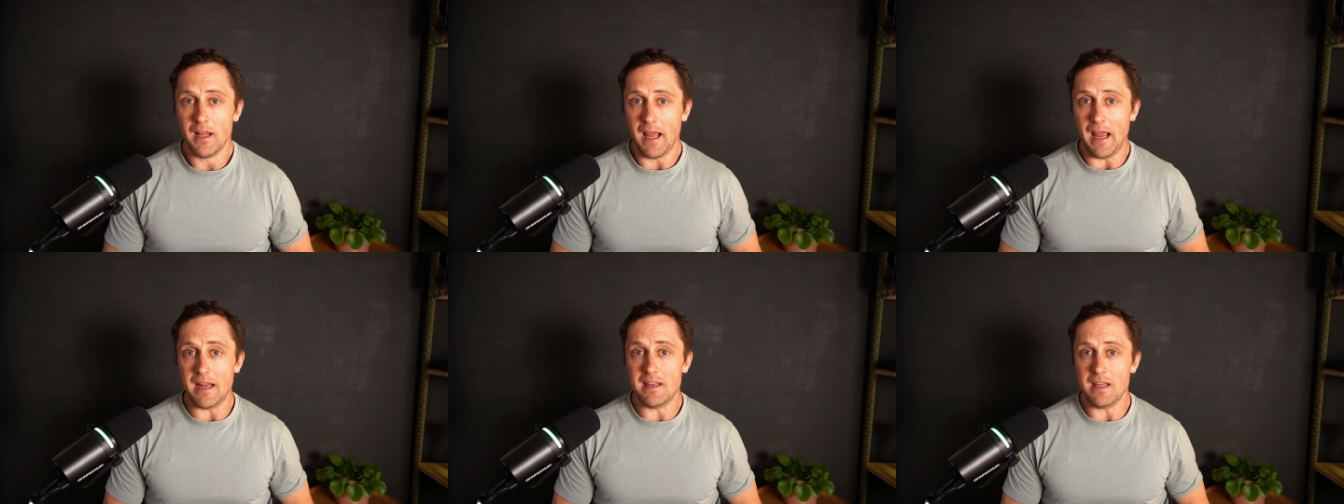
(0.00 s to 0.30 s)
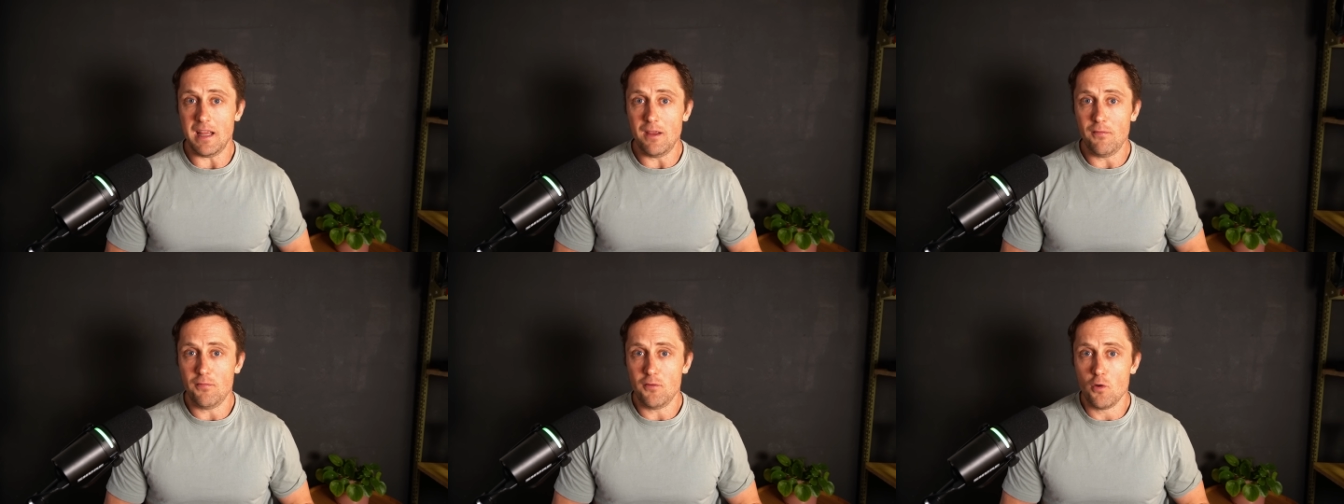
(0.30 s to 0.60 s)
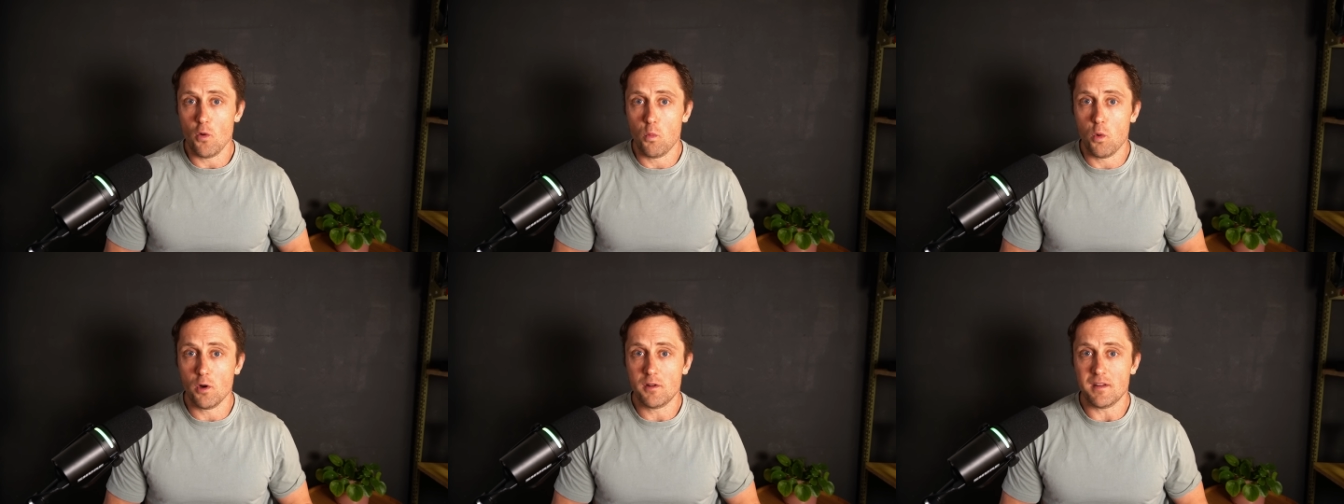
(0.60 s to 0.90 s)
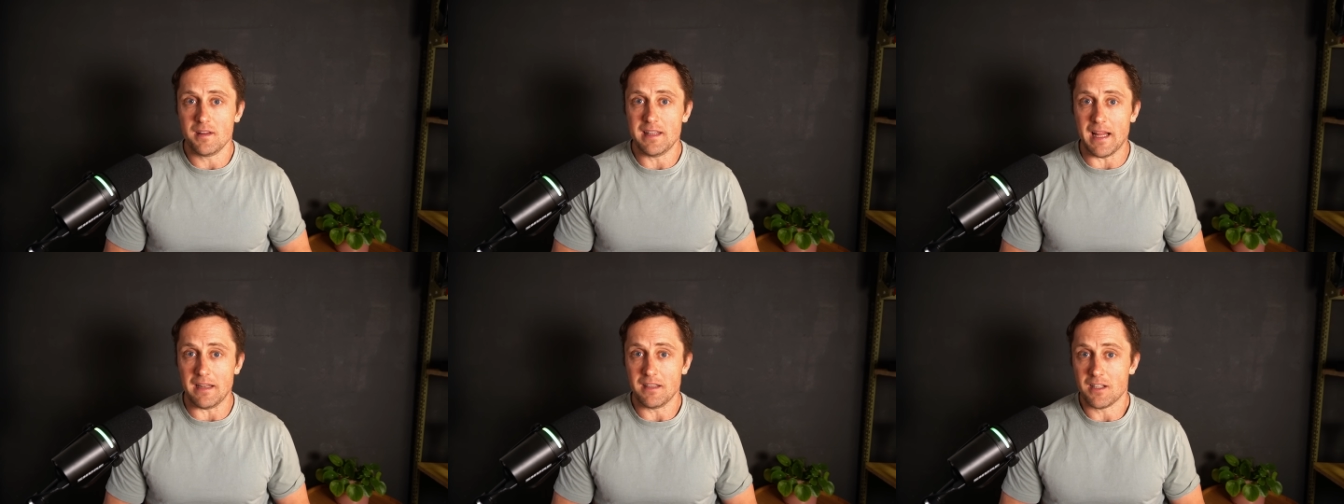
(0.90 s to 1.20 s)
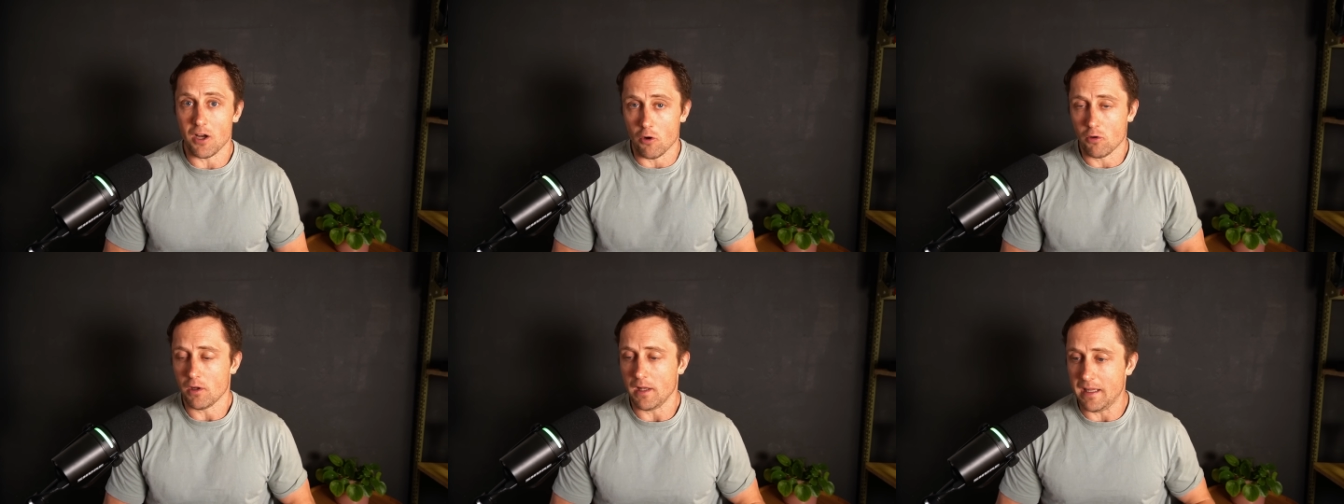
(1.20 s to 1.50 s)
And if you would then
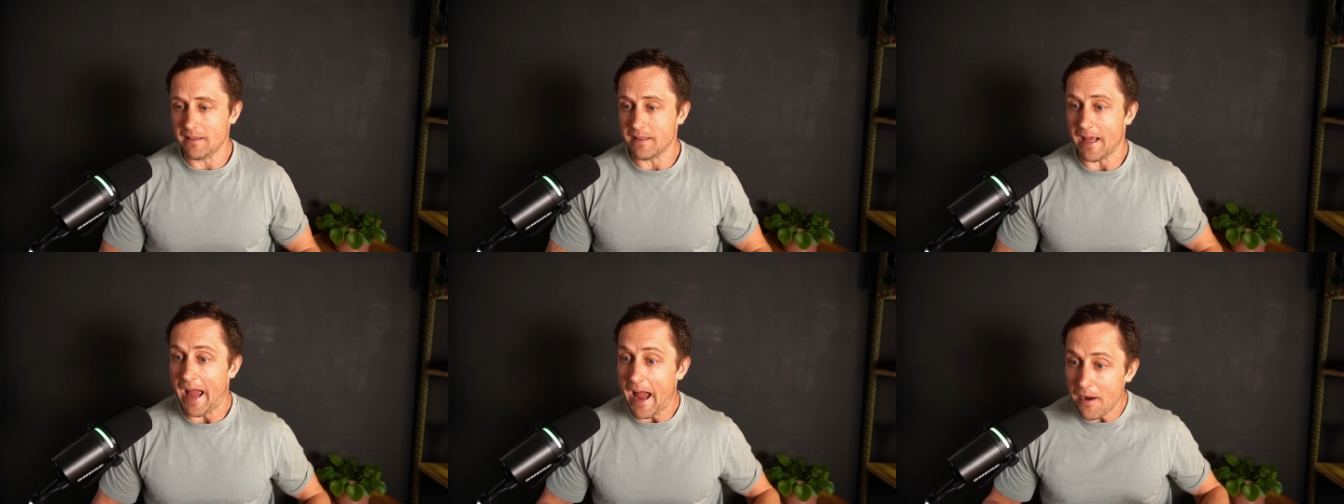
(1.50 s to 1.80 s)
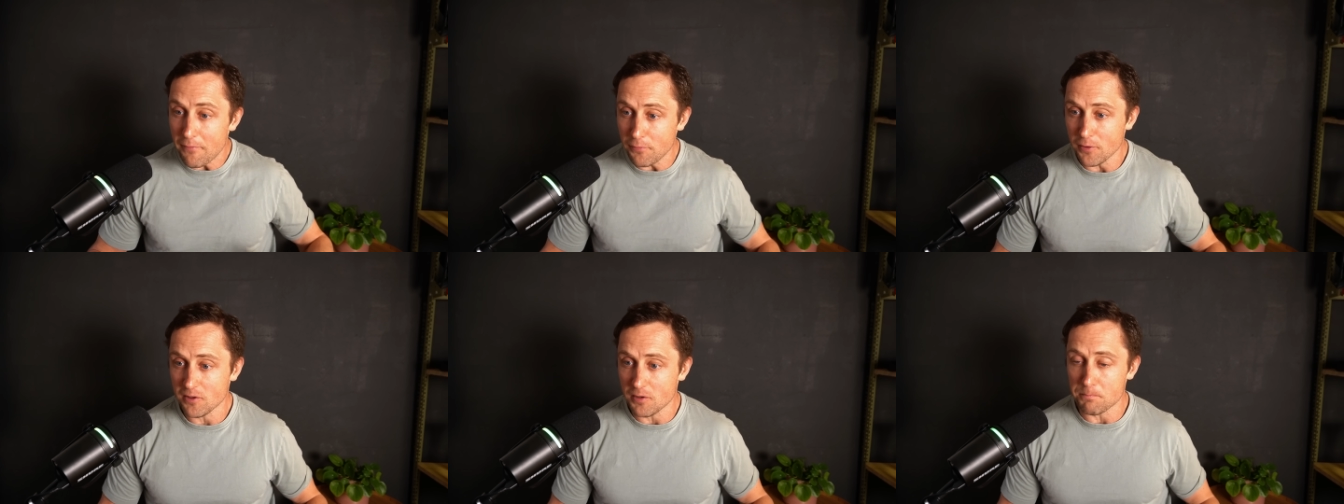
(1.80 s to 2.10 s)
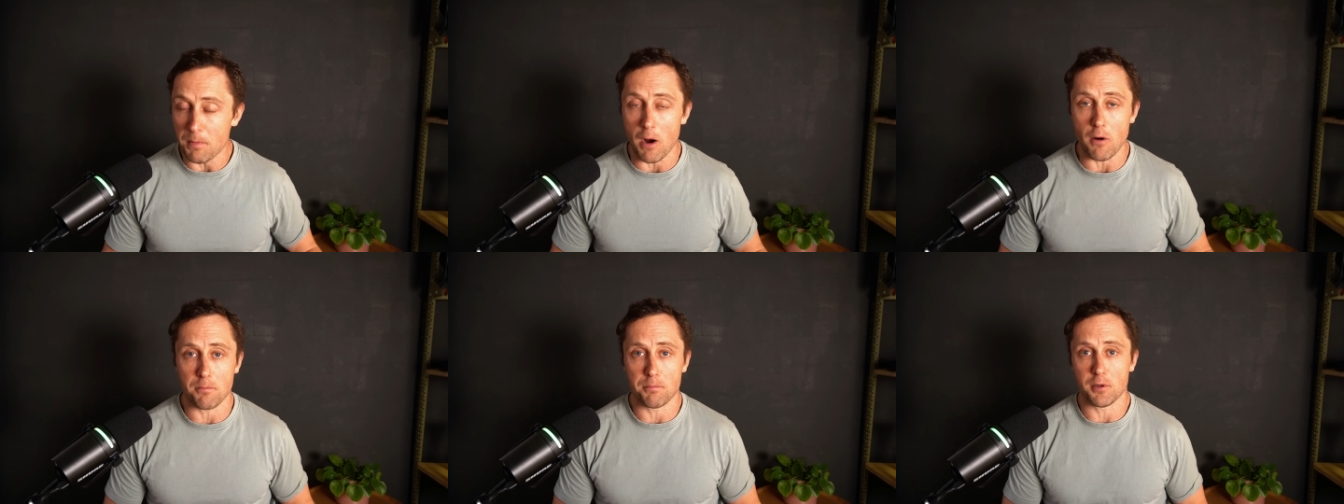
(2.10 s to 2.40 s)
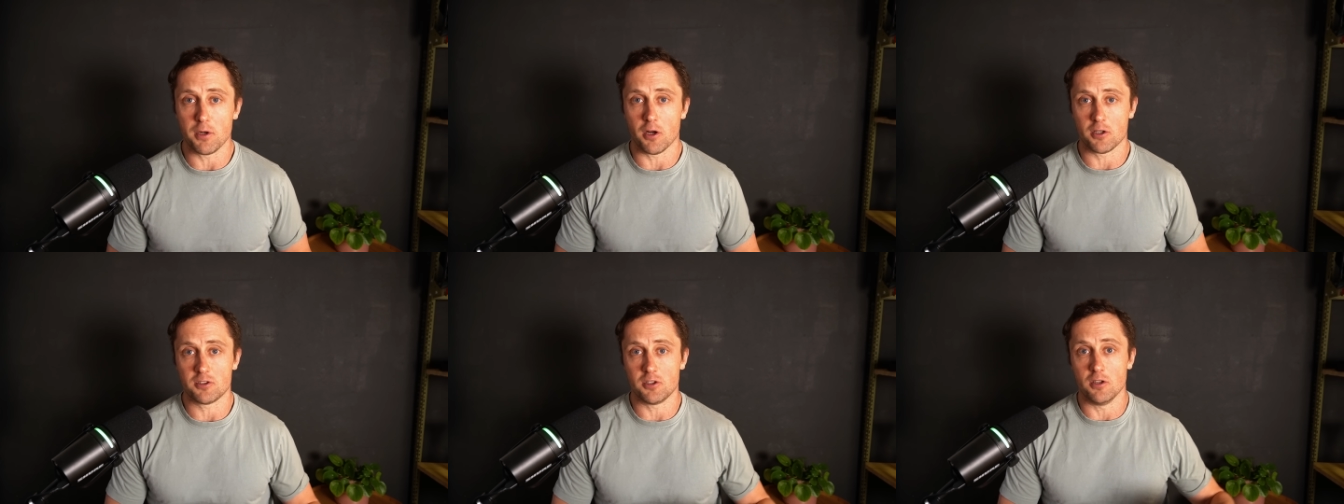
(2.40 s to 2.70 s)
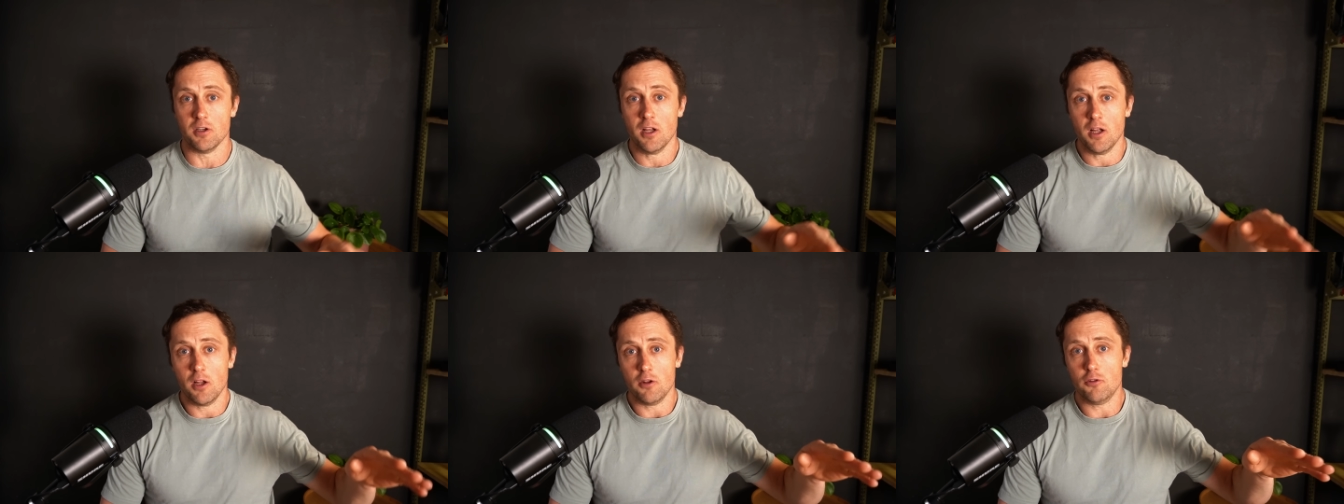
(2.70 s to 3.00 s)
calculate the average power production